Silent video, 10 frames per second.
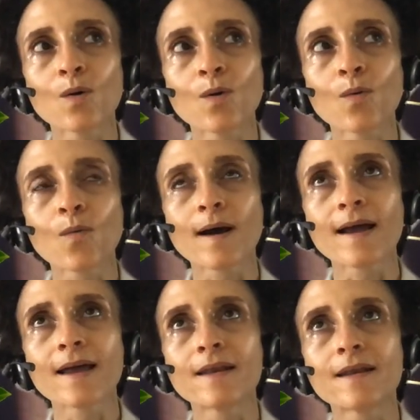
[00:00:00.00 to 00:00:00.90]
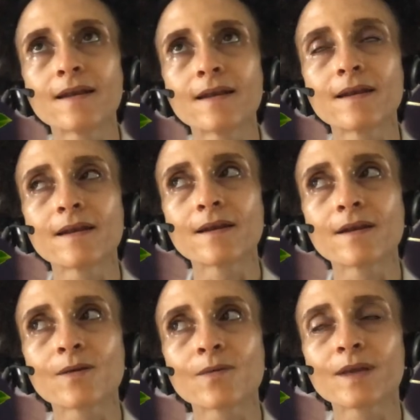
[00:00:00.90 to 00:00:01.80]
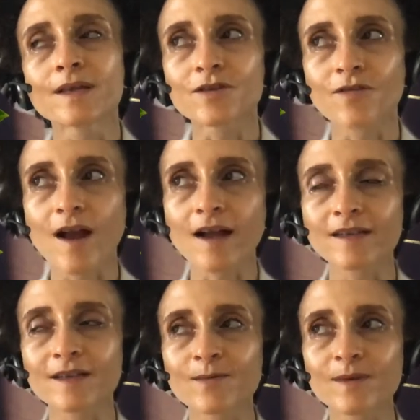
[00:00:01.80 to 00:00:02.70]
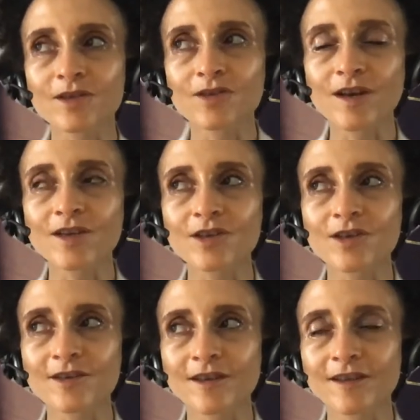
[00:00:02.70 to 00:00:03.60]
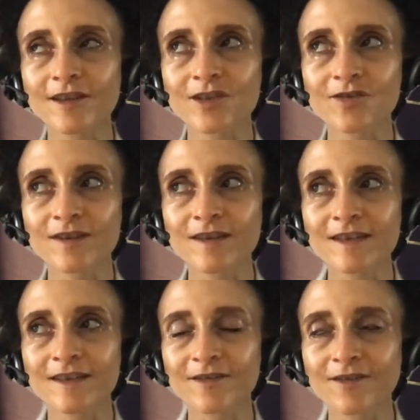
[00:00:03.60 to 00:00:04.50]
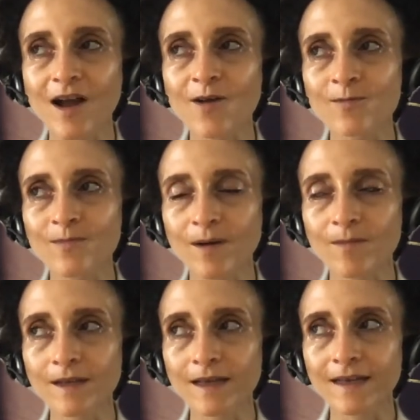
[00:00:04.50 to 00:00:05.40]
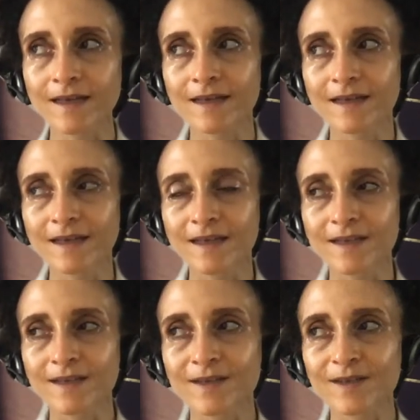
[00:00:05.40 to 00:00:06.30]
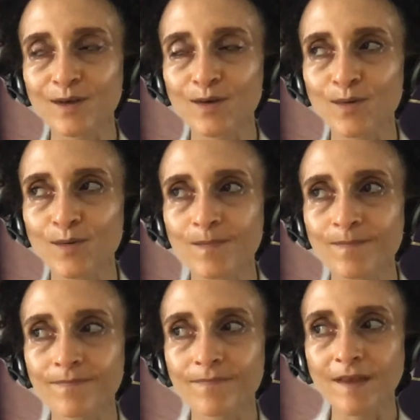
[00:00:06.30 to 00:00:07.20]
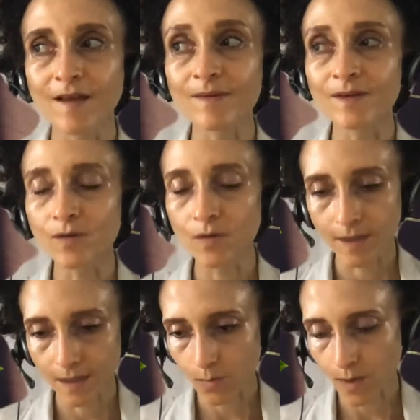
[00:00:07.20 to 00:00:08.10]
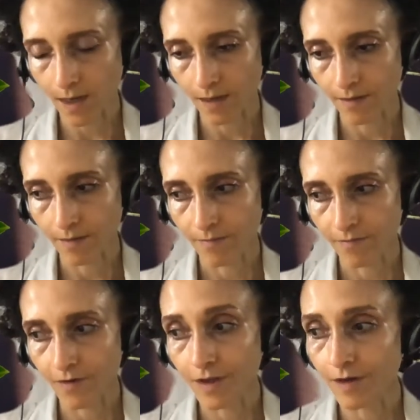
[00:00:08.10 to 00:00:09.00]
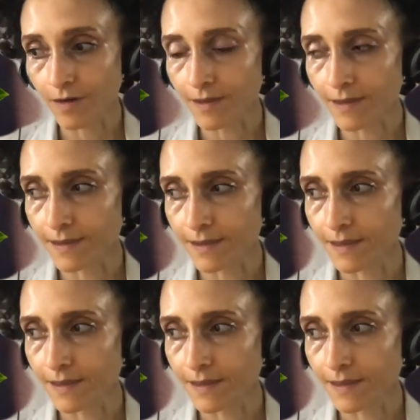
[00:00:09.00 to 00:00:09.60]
when we interacted with strangers on the street or out in public. So I've been doing this work for years,